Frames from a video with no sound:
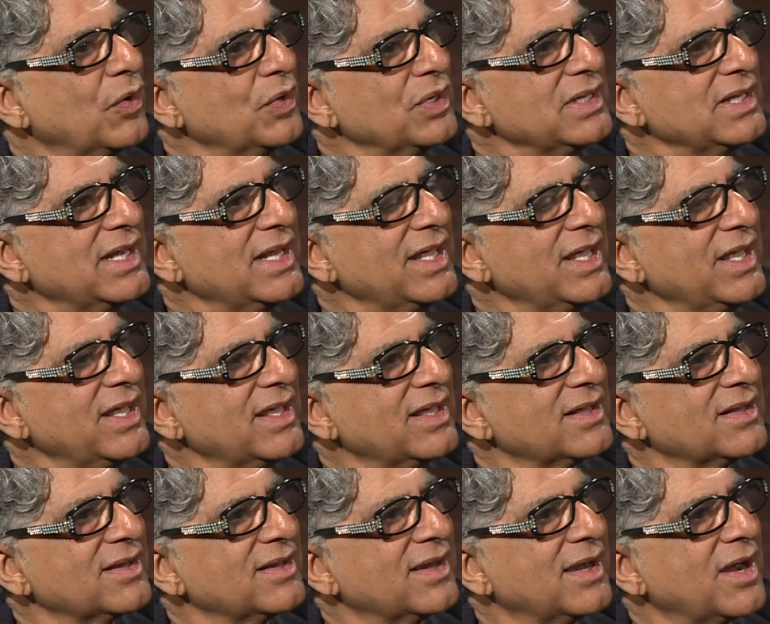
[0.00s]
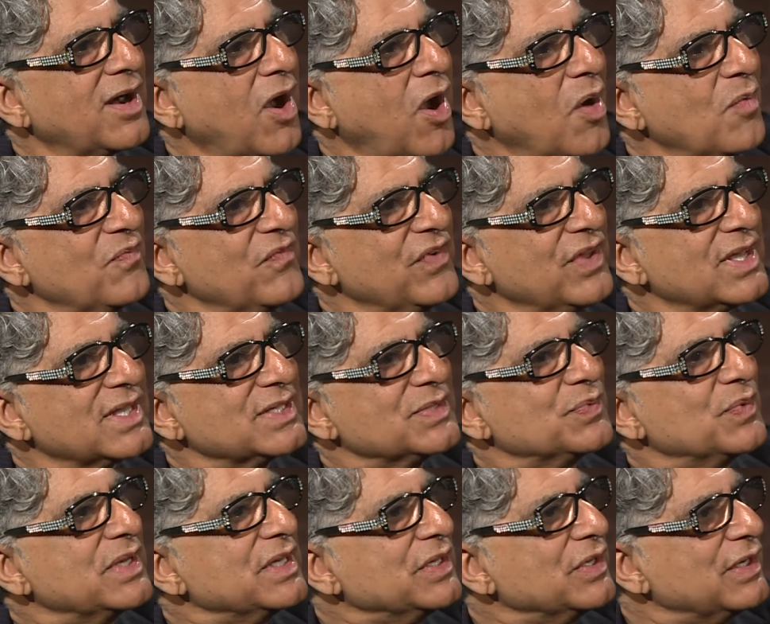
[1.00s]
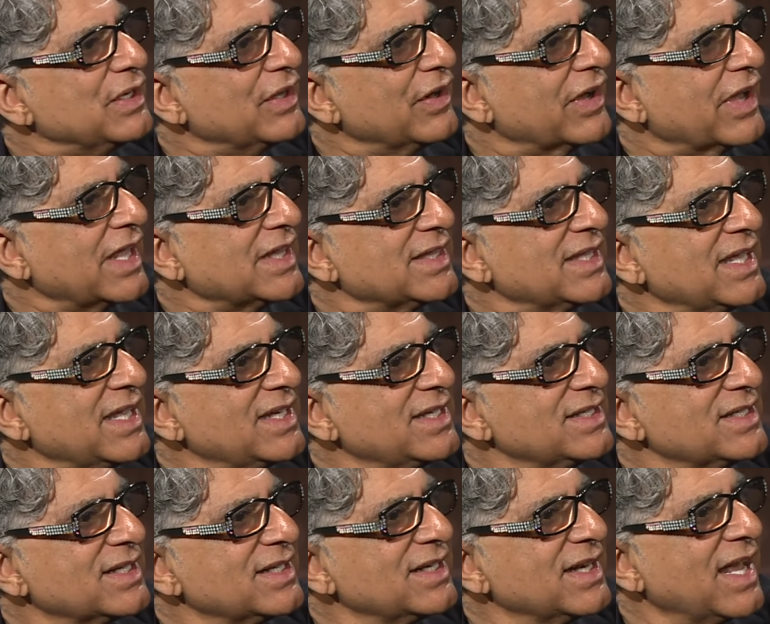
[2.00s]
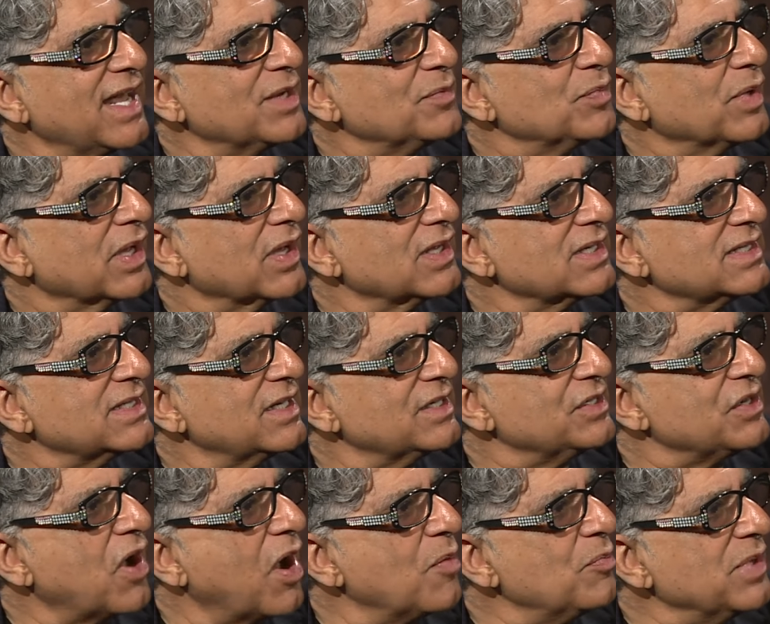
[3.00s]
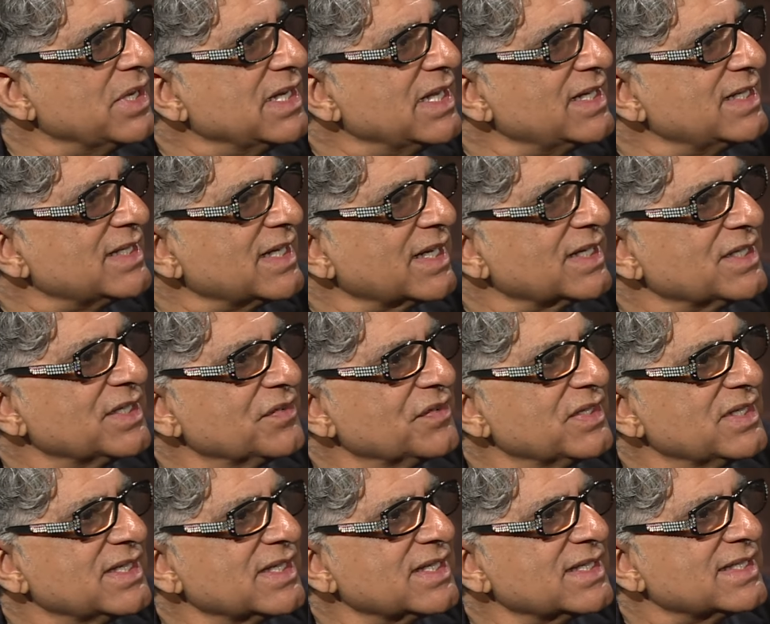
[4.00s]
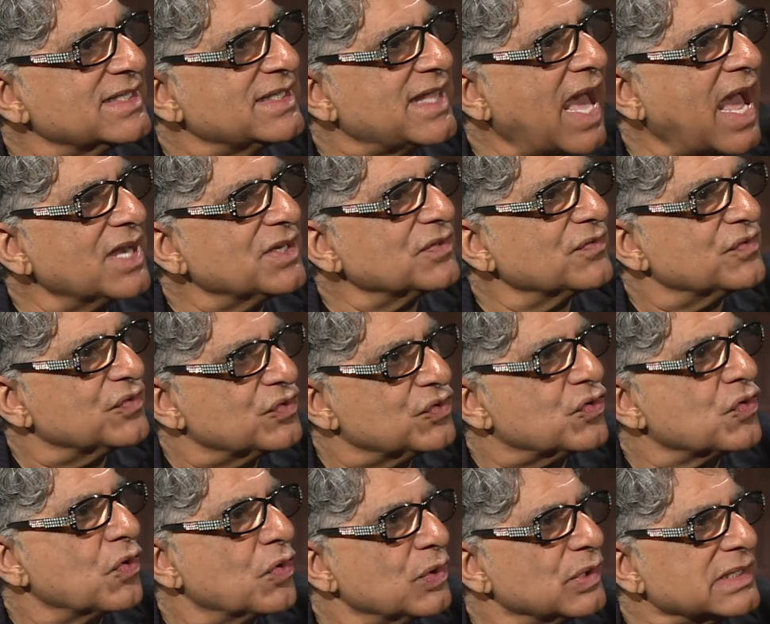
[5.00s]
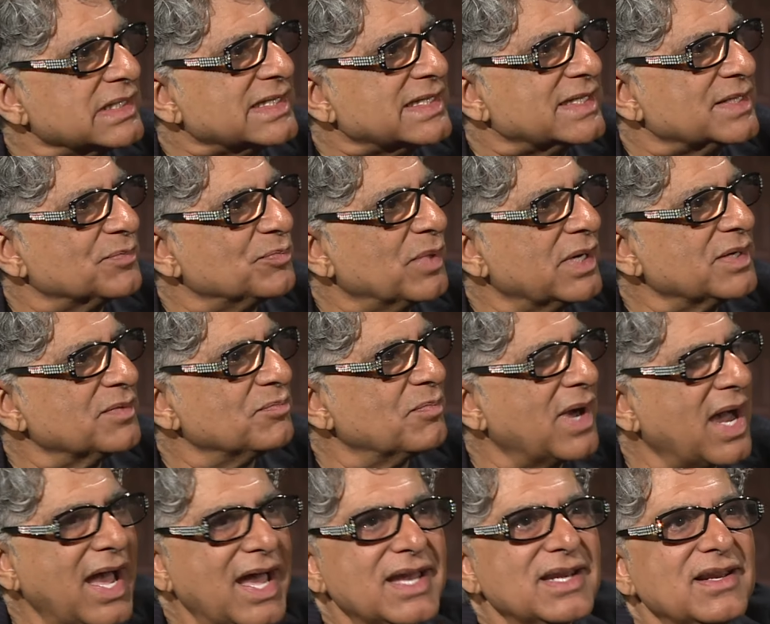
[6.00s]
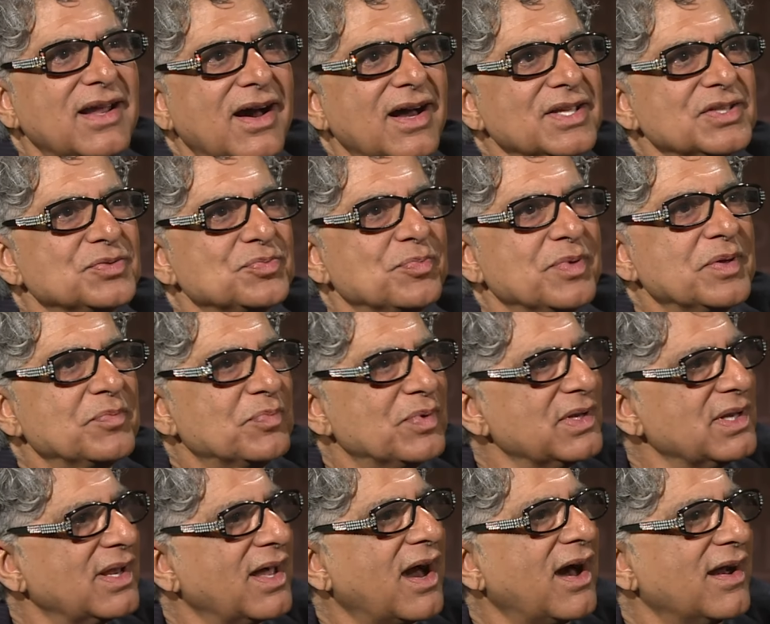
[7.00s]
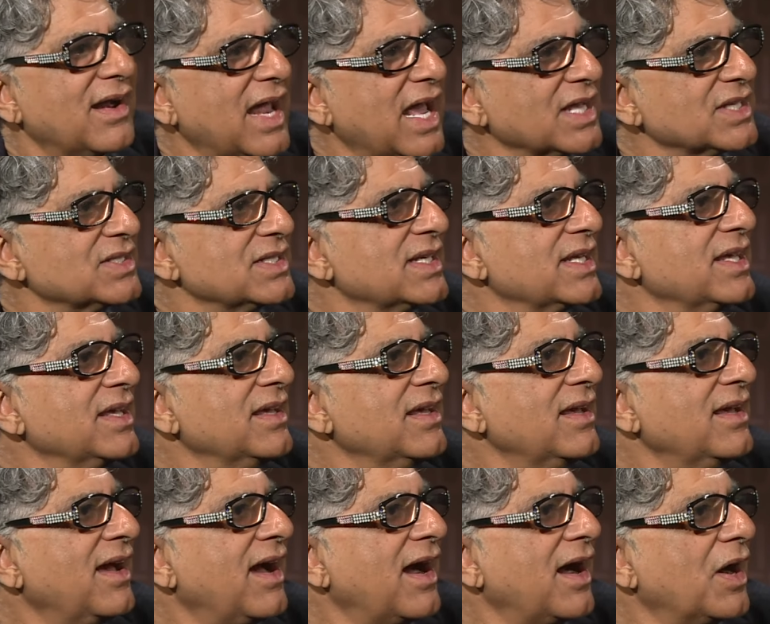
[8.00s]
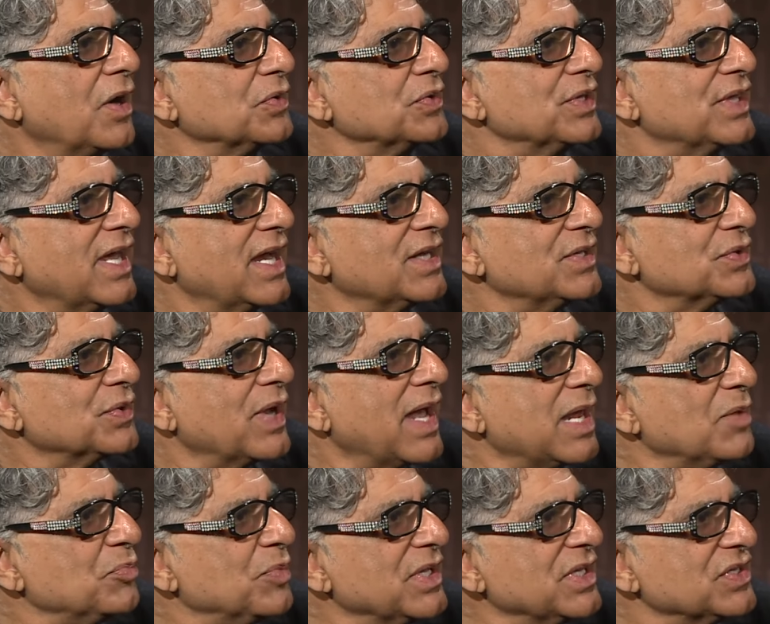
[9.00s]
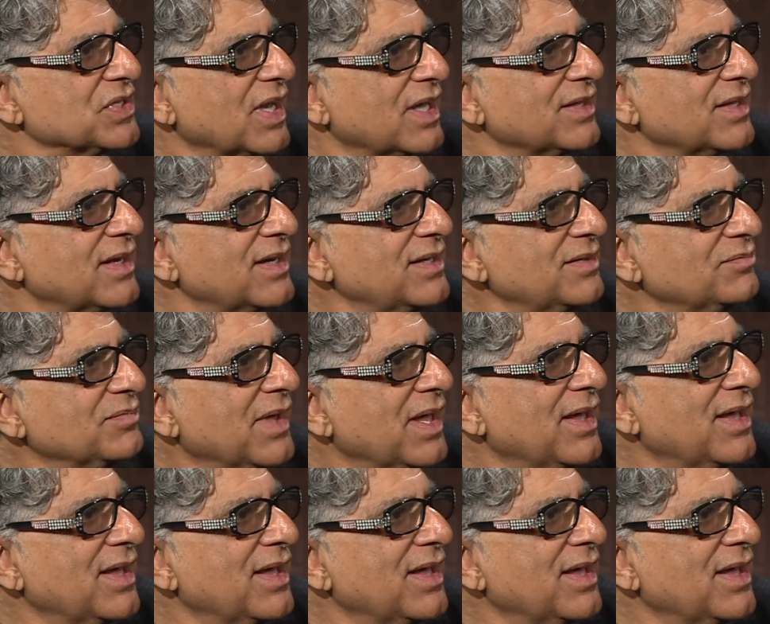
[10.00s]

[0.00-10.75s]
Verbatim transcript: only obvious when you look at the internet because the dominant activity is that of trolls. But by and large, people are actually out there to help each other